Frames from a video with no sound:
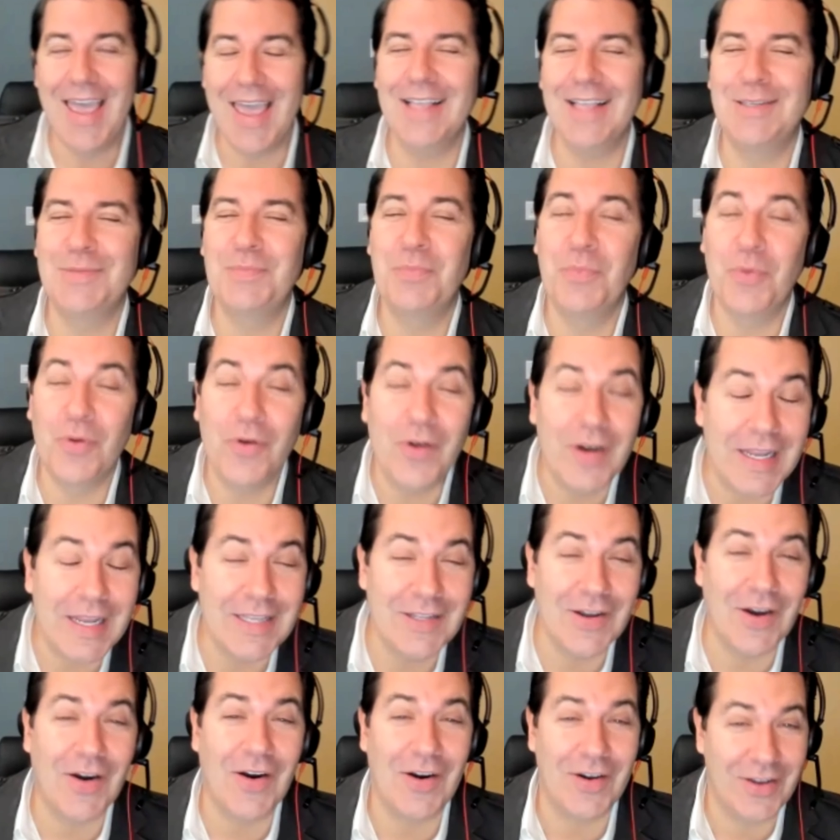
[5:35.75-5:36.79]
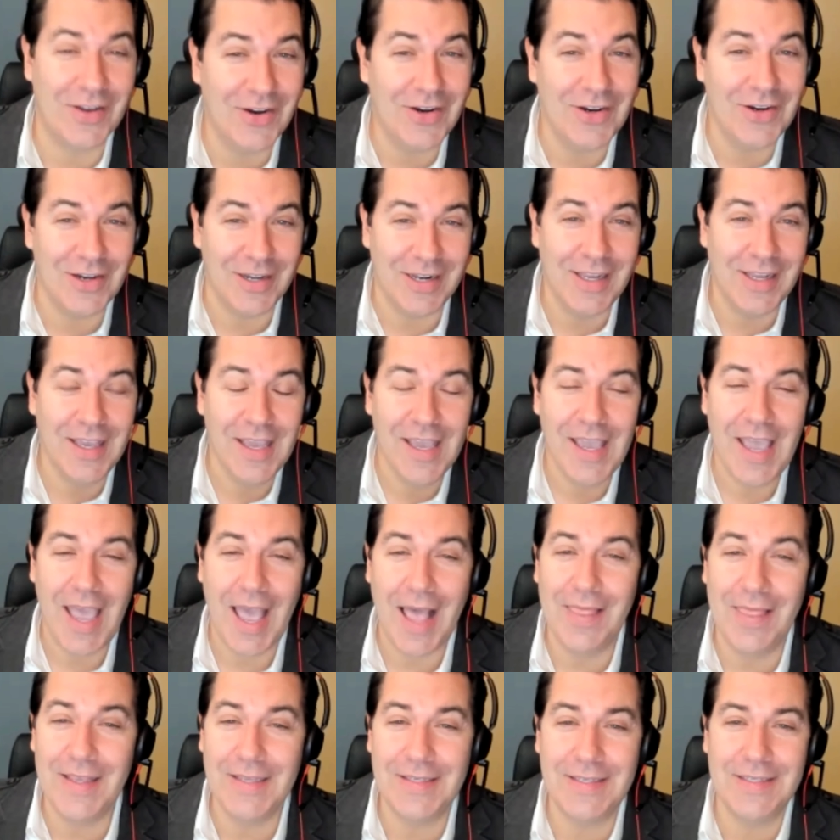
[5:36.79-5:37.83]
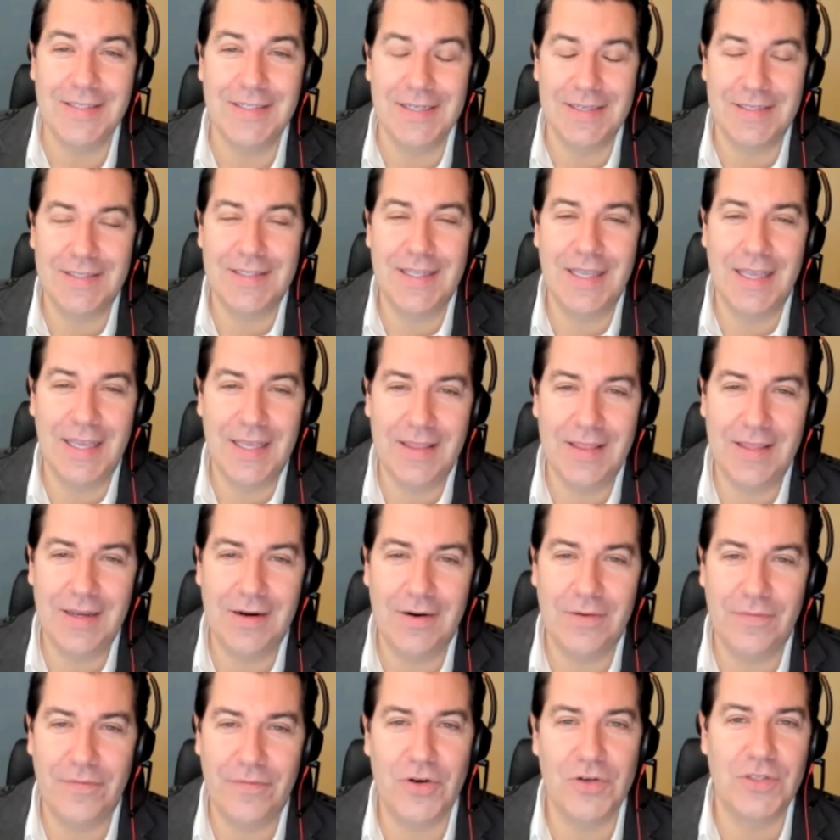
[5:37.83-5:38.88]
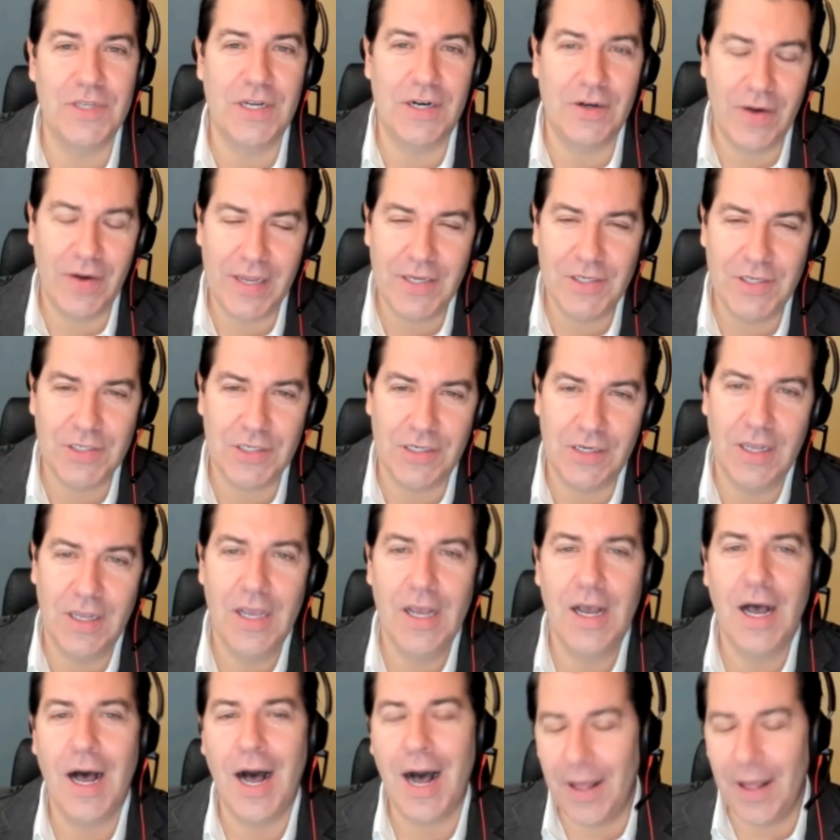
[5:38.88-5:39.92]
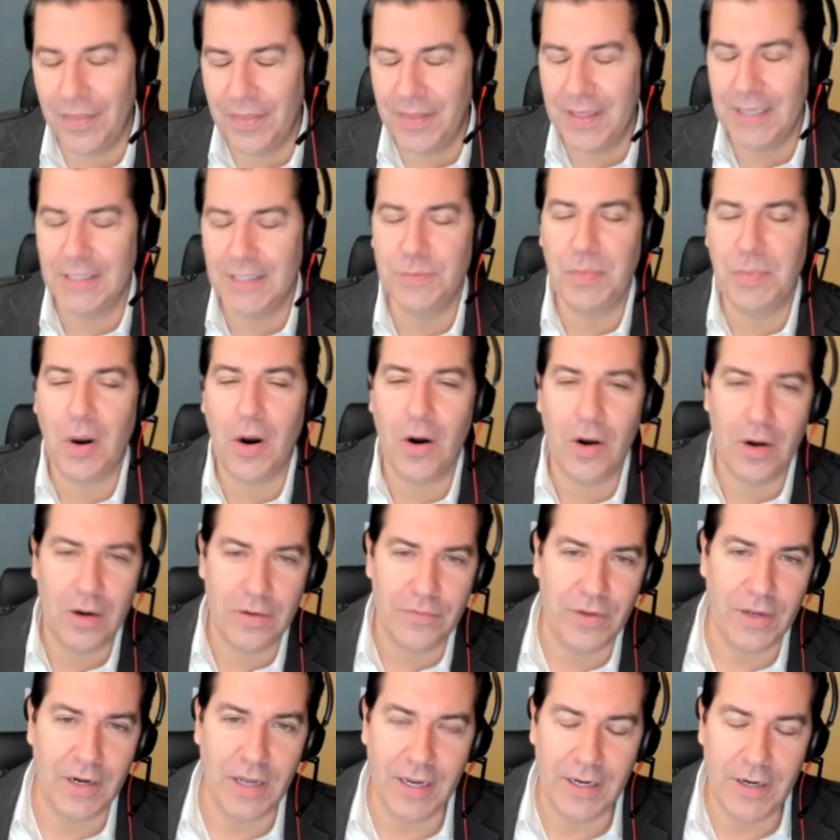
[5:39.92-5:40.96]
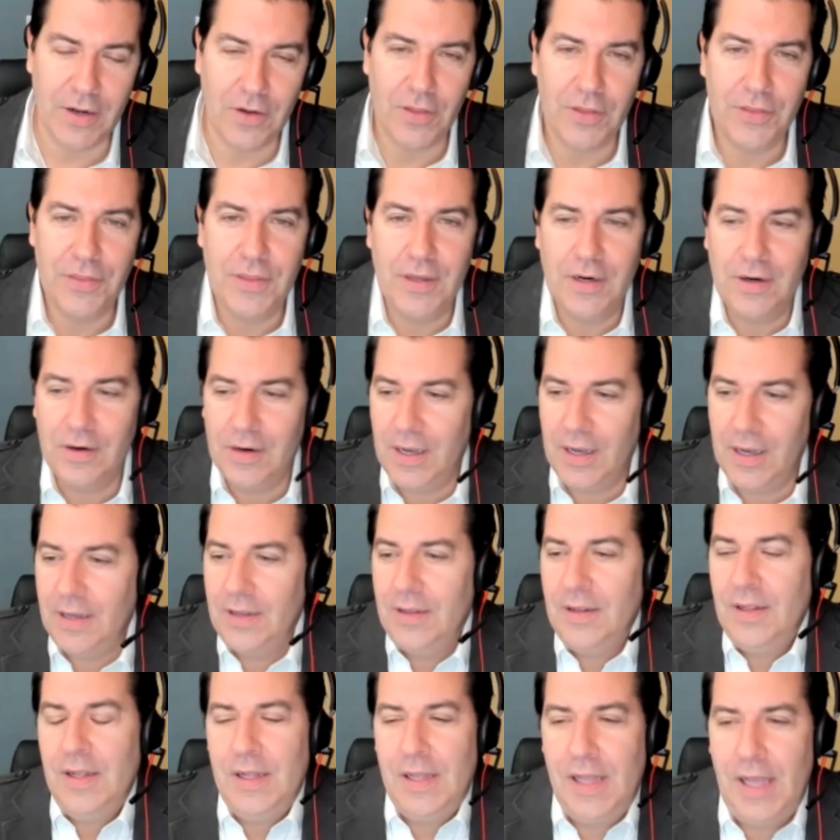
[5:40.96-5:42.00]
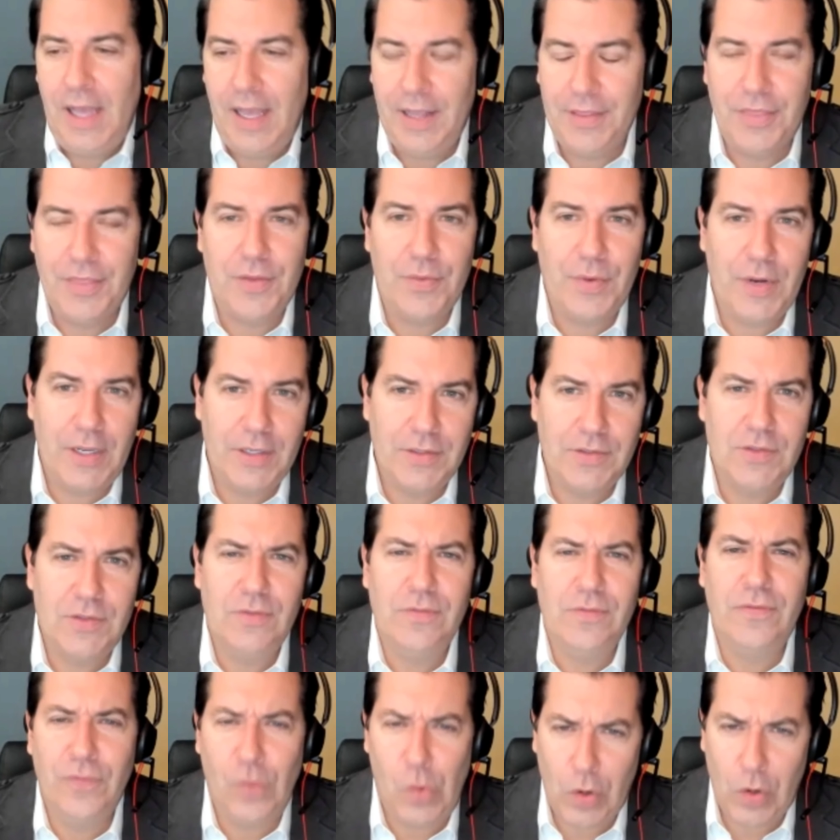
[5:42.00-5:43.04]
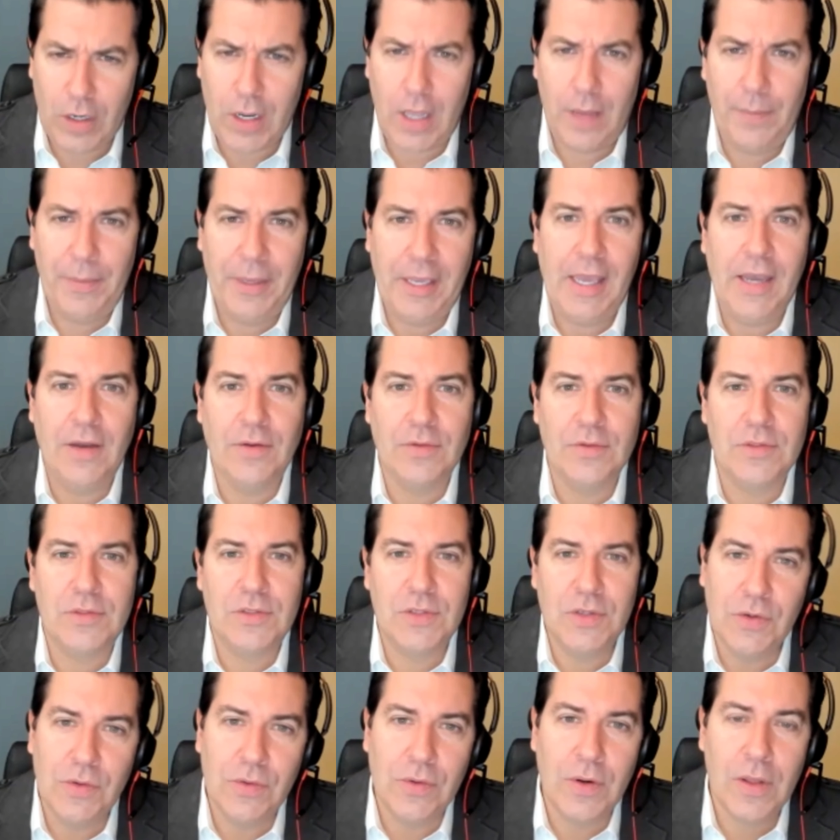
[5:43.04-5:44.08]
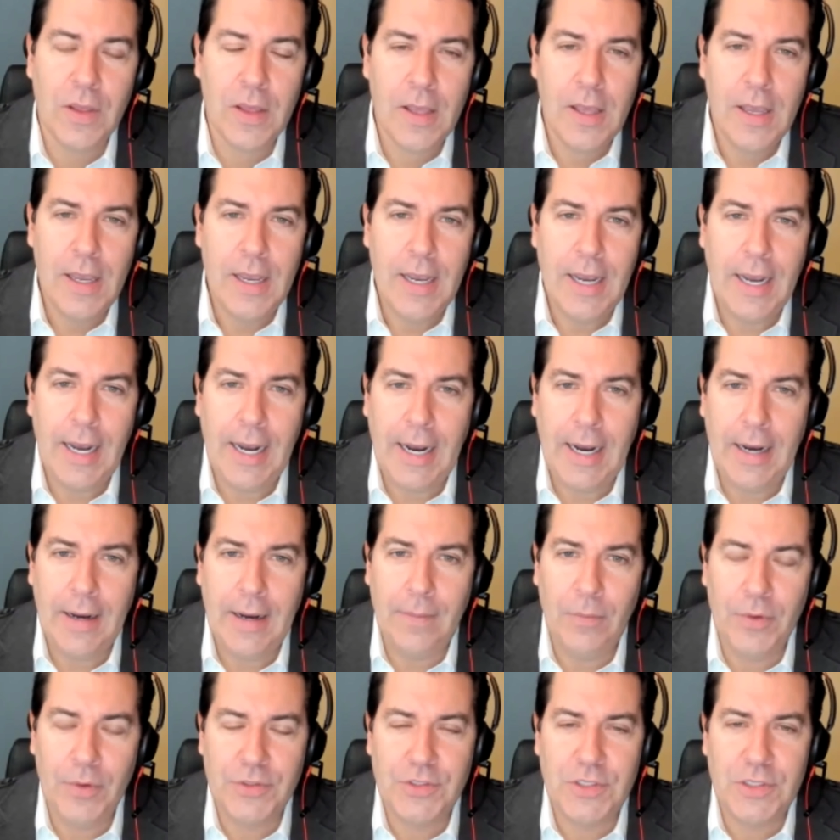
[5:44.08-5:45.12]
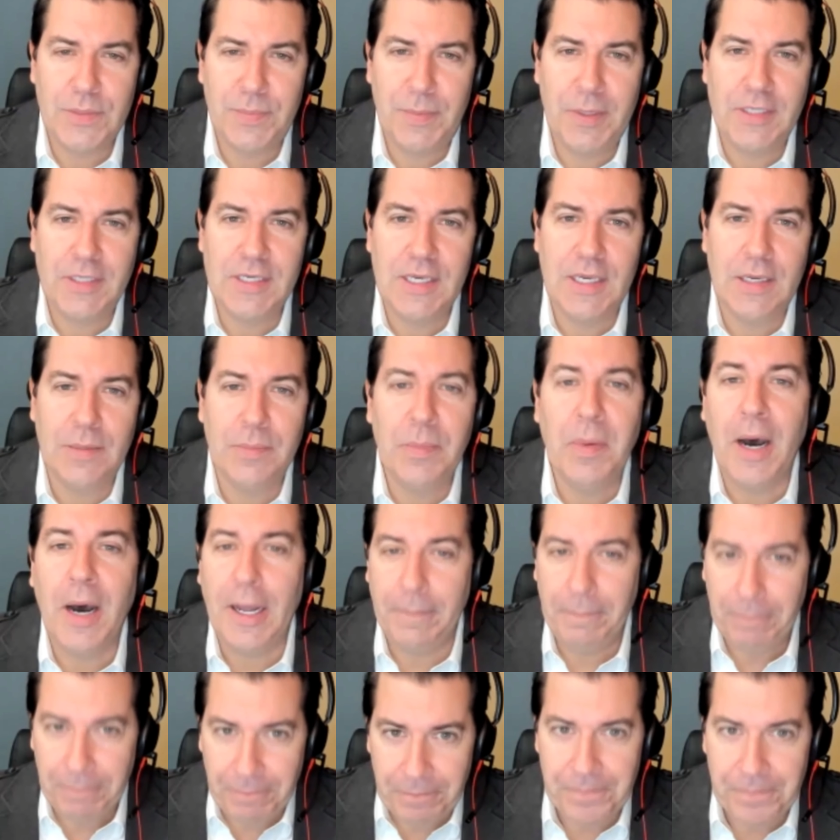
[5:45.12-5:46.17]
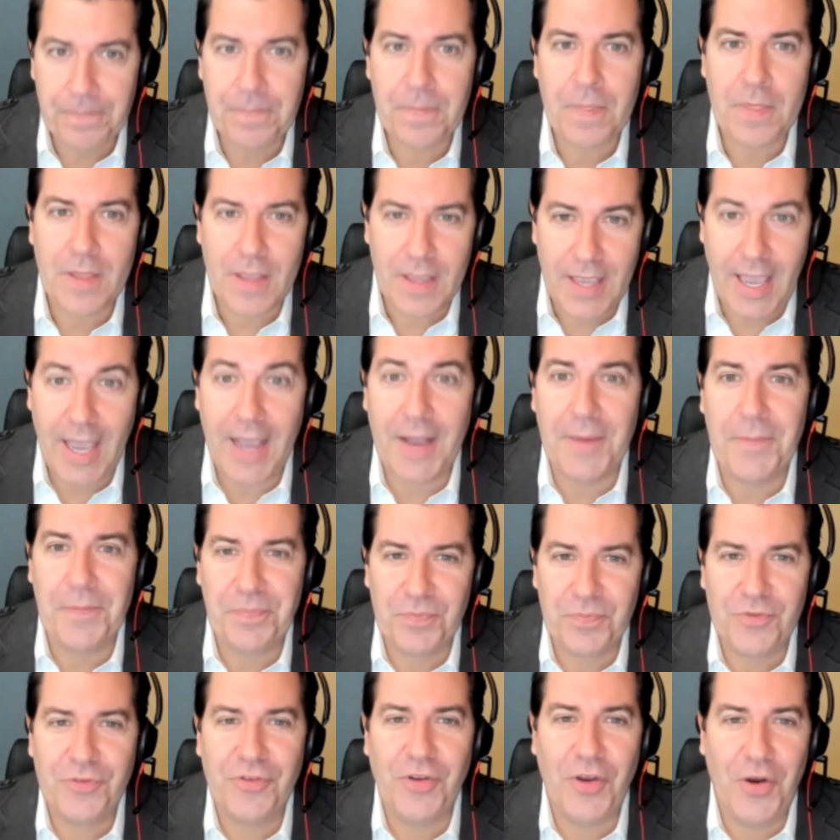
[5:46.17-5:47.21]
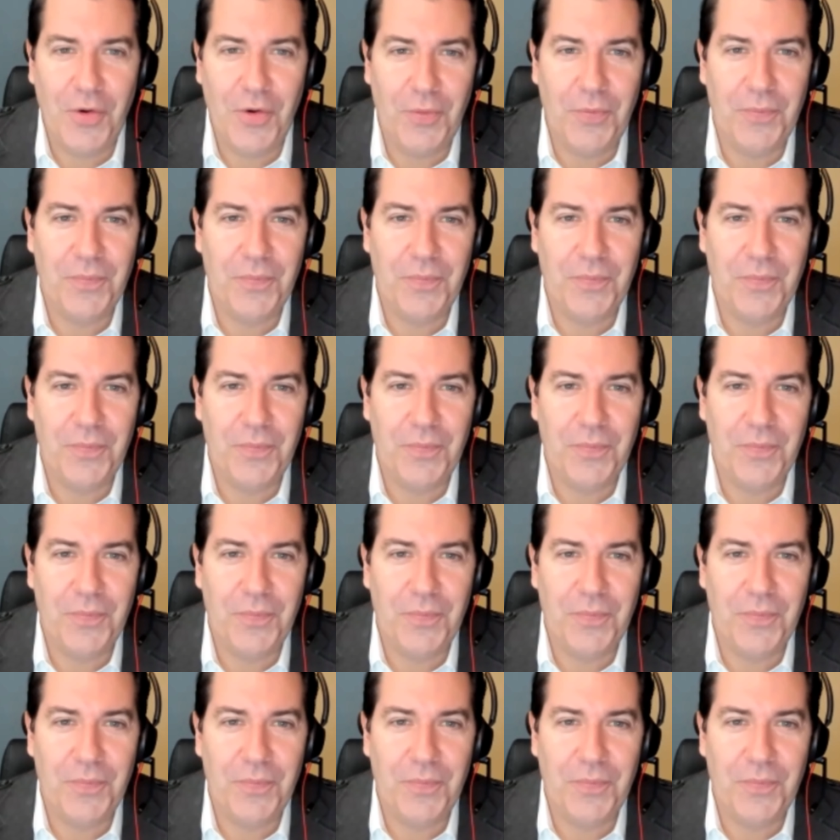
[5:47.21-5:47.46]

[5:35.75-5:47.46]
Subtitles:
it's pretty darn good. And this is just their first iteration on this part of it. I know that they're at 3 and soon 4 coming out soon with GPT. But yeah, so